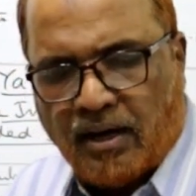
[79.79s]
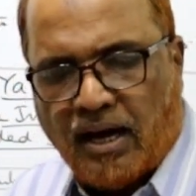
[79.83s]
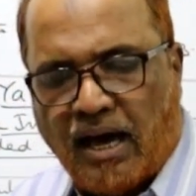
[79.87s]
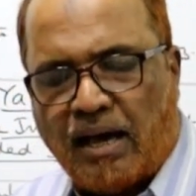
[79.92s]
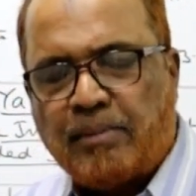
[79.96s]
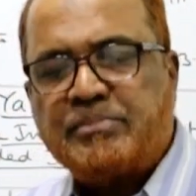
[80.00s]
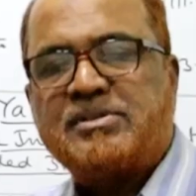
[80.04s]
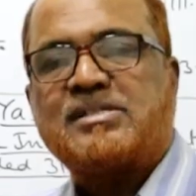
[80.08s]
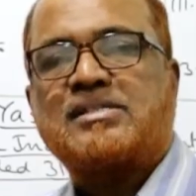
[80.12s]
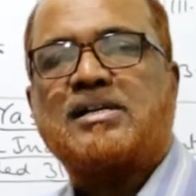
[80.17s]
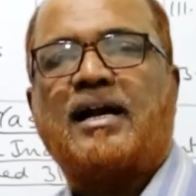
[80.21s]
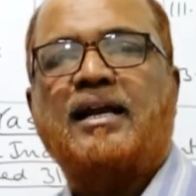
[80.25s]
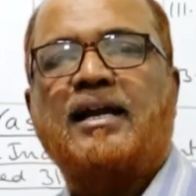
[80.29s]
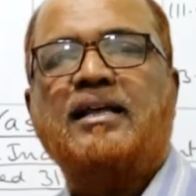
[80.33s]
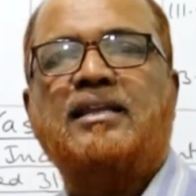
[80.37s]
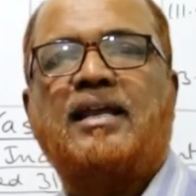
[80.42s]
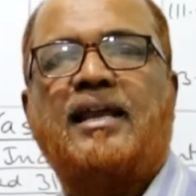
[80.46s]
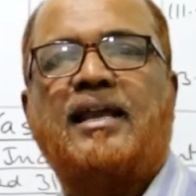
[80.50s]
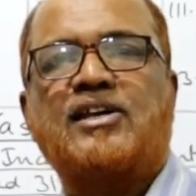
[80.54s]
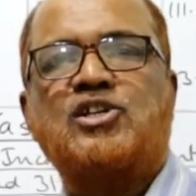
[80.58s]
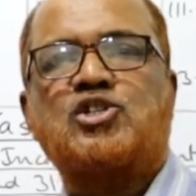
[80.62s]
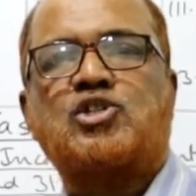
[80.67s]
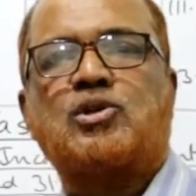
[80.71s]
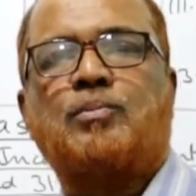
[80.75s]
I'm starting the
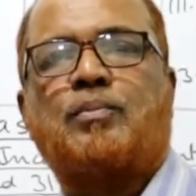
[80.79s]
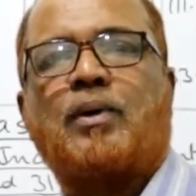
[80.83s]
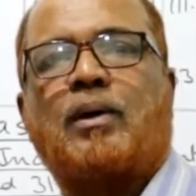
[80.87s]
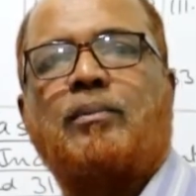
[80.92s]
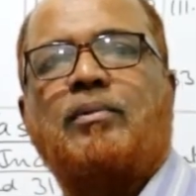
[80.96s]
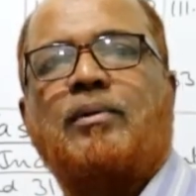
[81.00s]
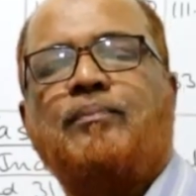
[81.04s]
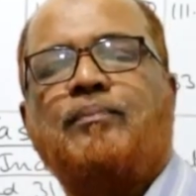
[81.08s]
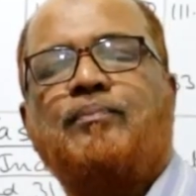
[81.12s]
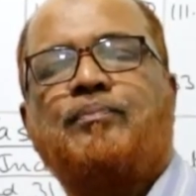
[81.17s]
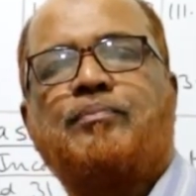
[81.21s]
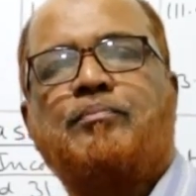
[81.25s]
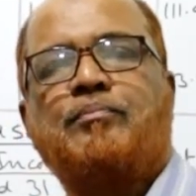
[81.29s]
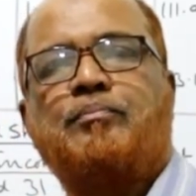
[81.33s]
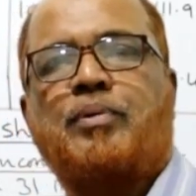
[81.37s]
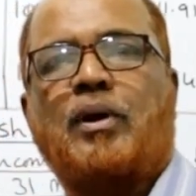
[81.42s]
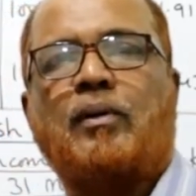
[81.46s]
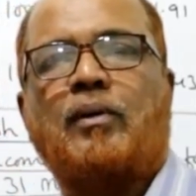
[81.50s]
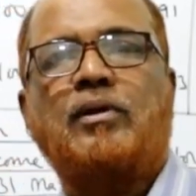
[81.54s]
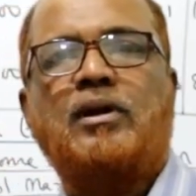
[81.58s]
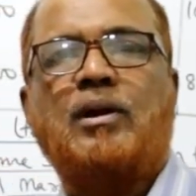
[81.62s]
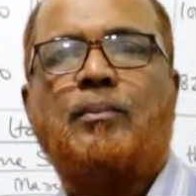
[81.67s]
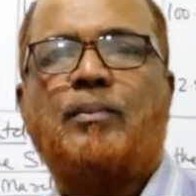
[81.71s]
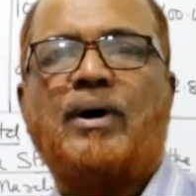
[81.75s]
next problem,
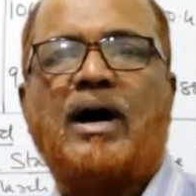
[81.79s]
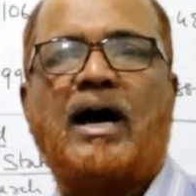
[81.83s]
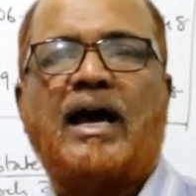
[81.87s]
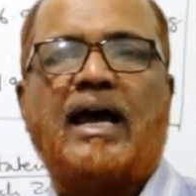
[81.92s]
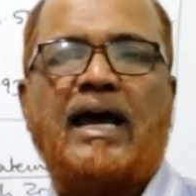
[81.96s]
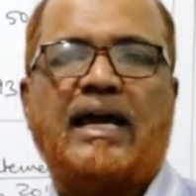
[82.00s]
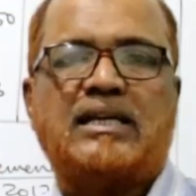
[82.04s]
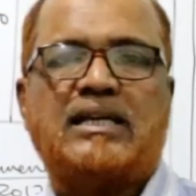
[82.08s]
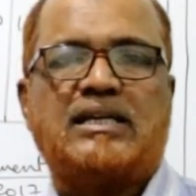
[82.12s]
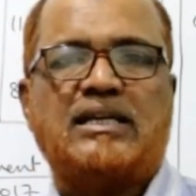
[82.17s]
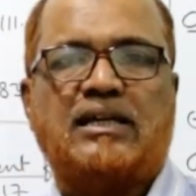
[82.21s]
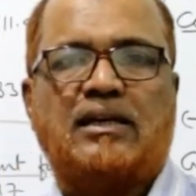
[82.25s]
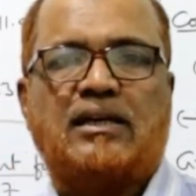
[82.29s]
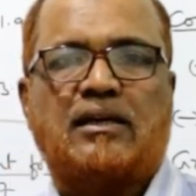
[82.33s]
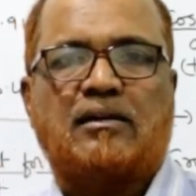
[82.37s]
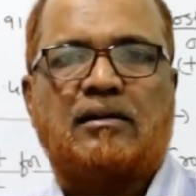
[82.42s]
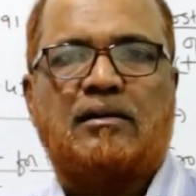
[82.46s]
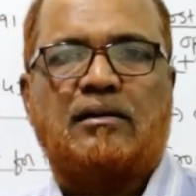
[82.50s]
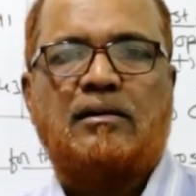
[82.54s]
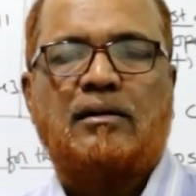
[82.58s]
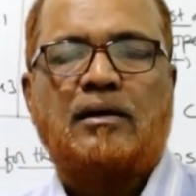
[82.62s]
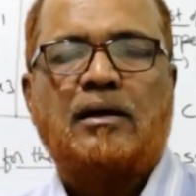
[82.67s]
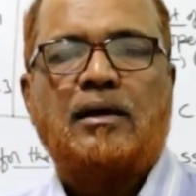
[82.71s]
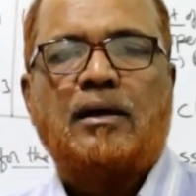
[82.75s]
problem number 18.